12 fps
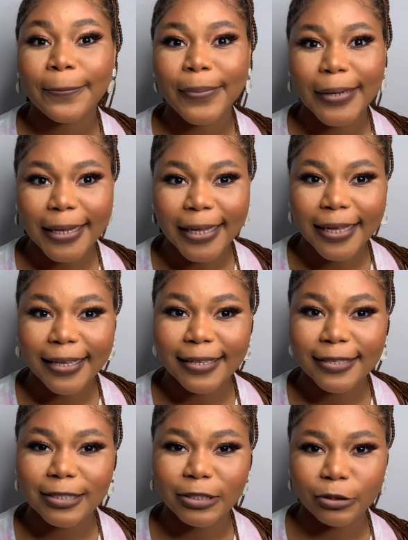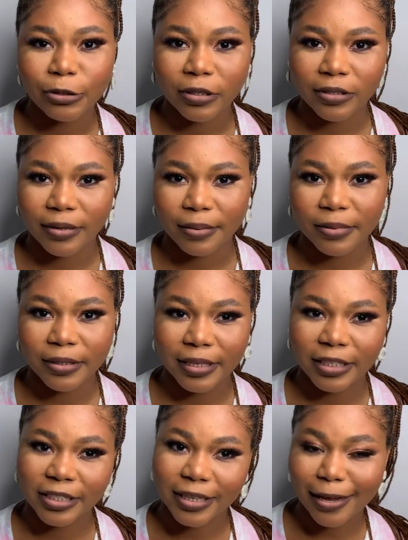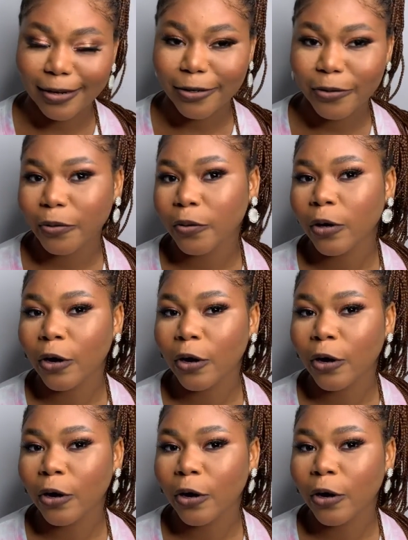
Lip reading: please do subscribe to the channel.